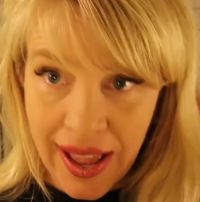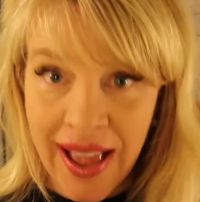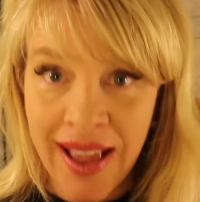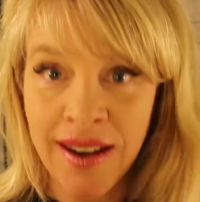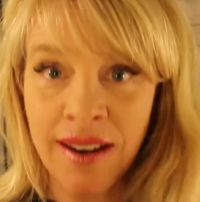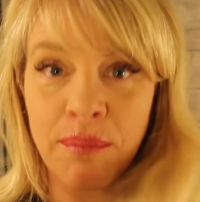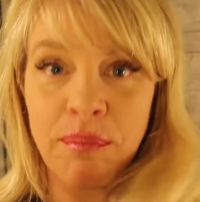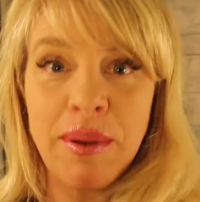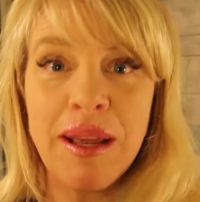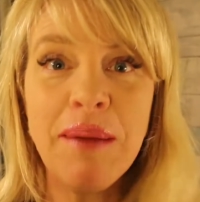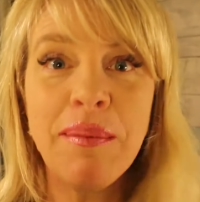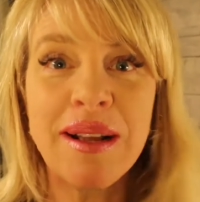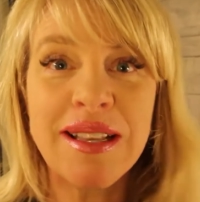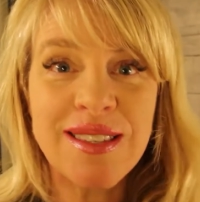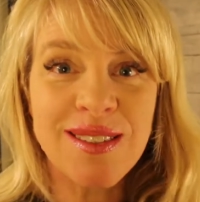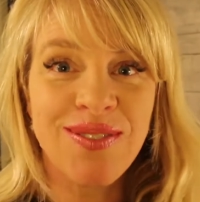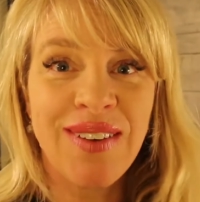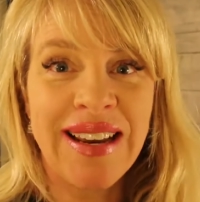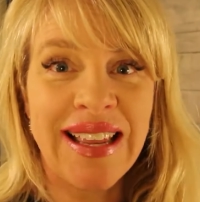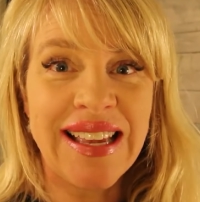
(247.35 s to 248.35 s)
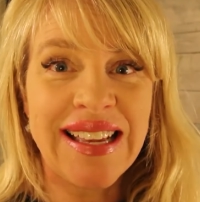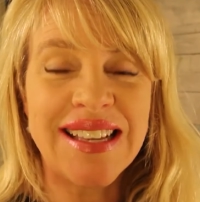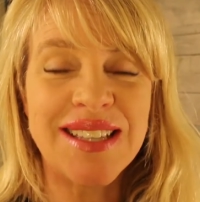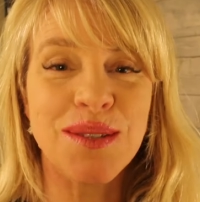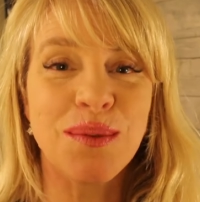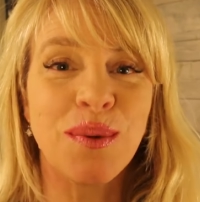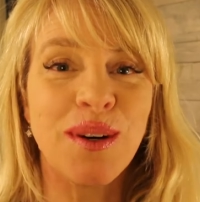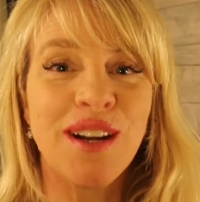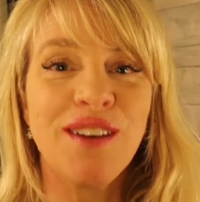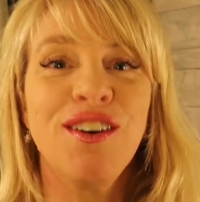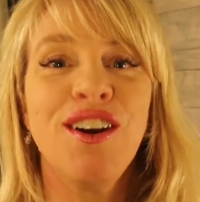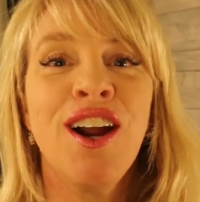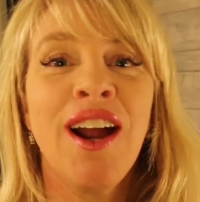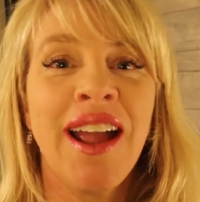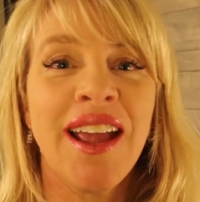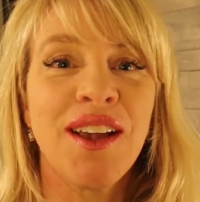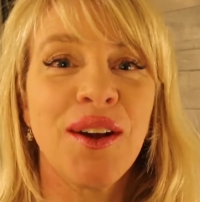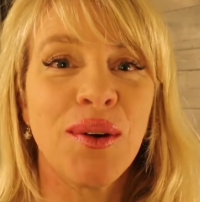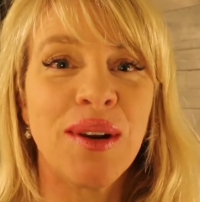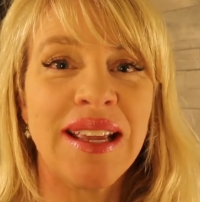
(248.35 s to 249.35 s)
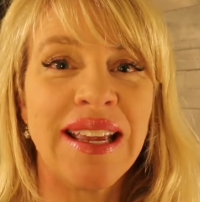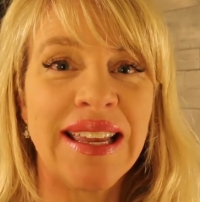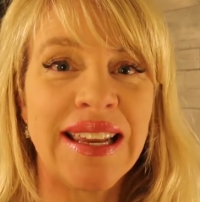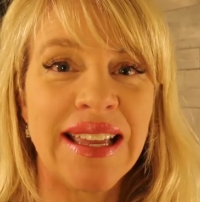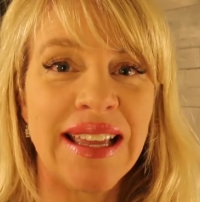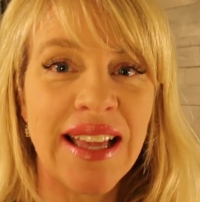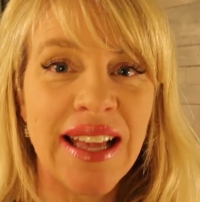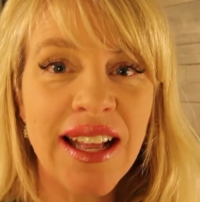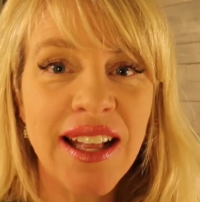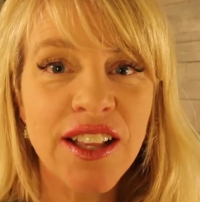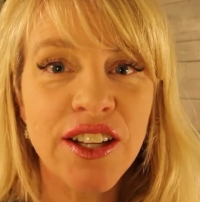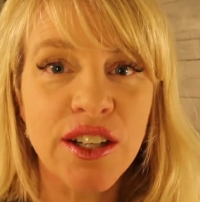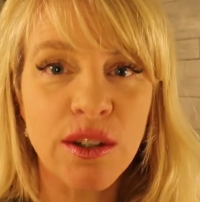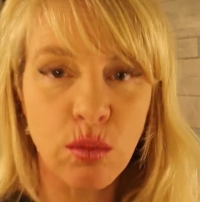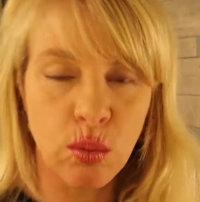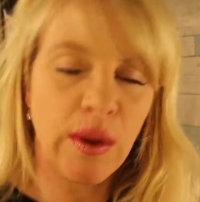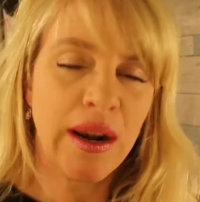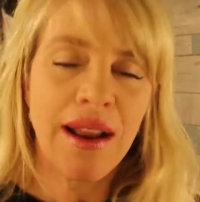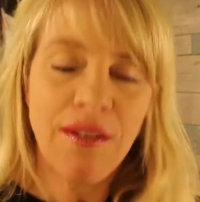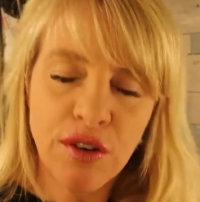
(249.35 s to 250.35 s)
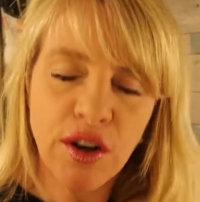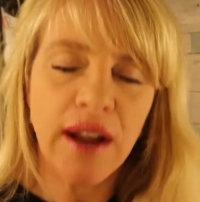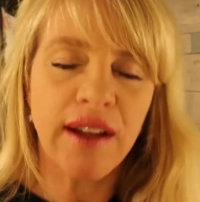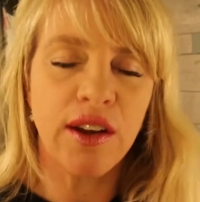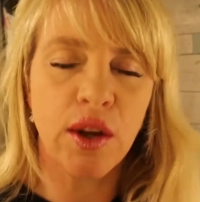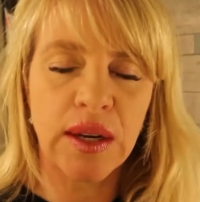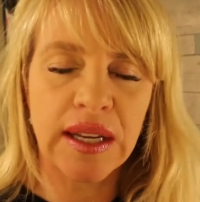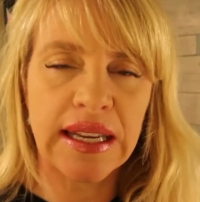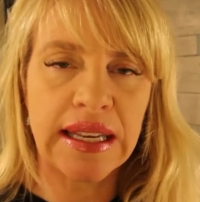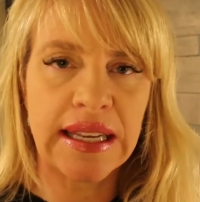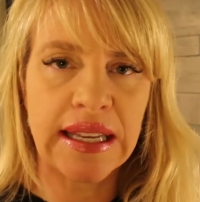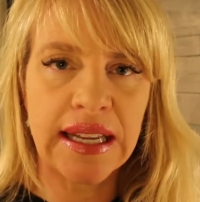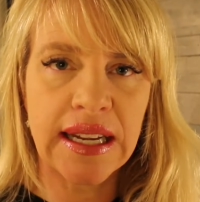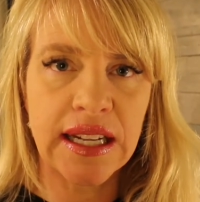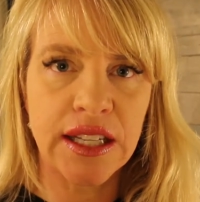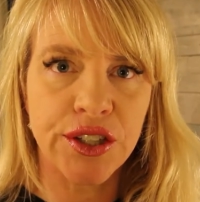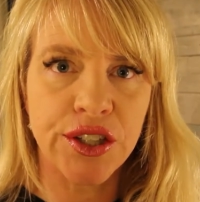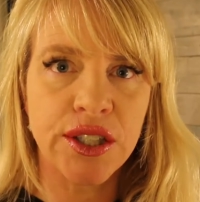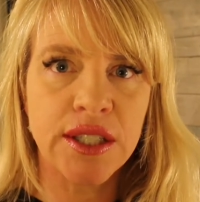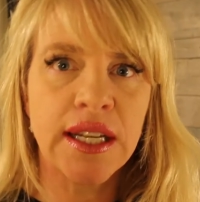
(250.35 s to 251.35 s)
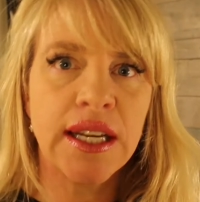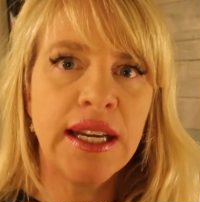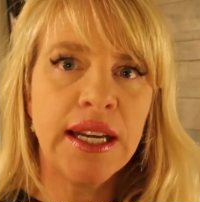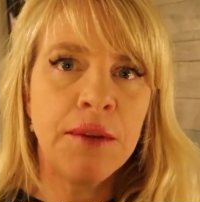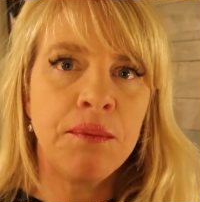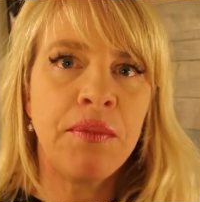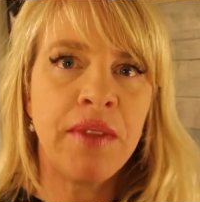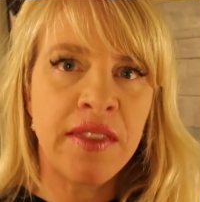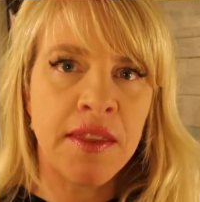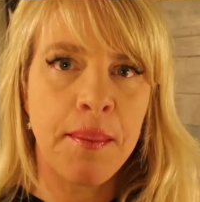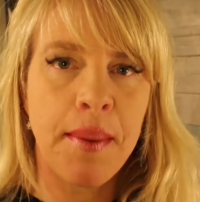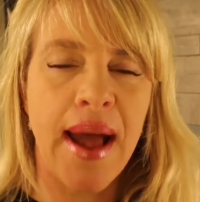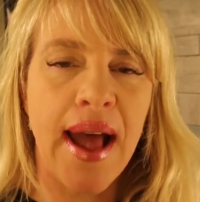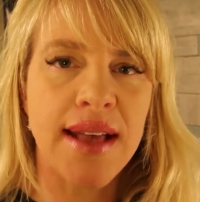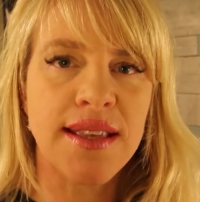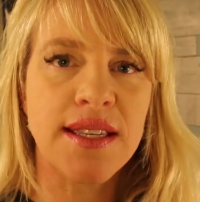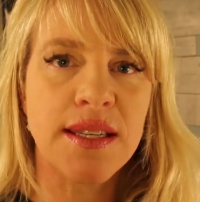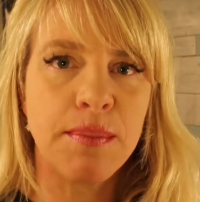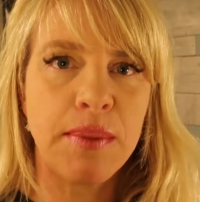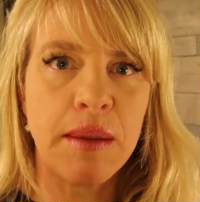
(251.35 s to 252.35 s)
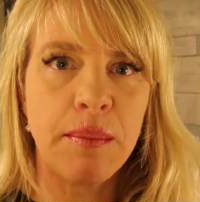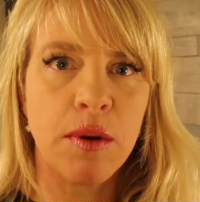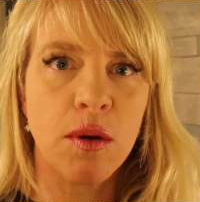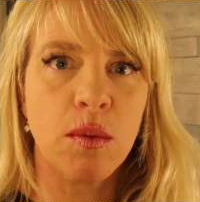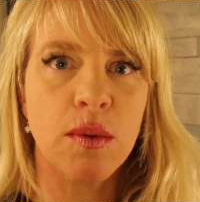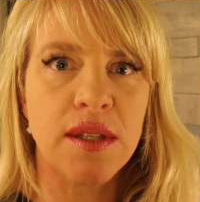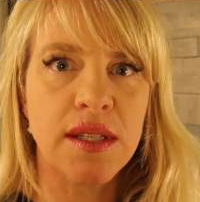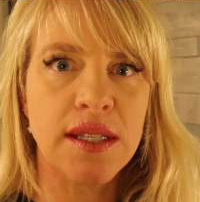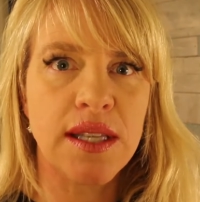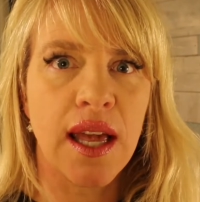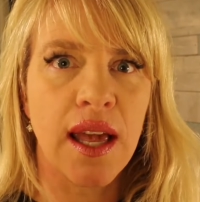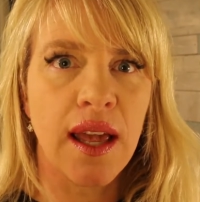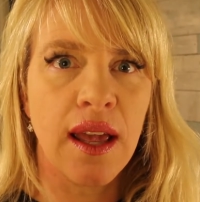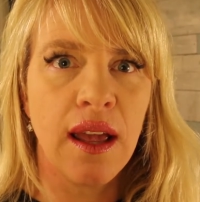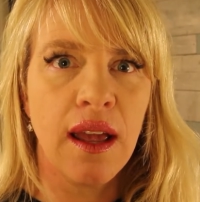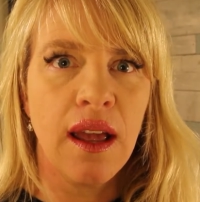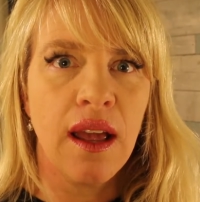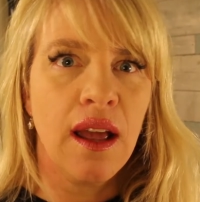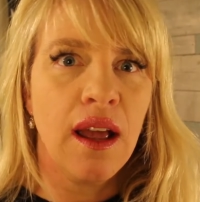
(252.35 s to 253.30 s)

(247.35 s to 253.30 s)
And it's funny because wherever I go to get it colored, whenever I go to get it colored in the past, people will say,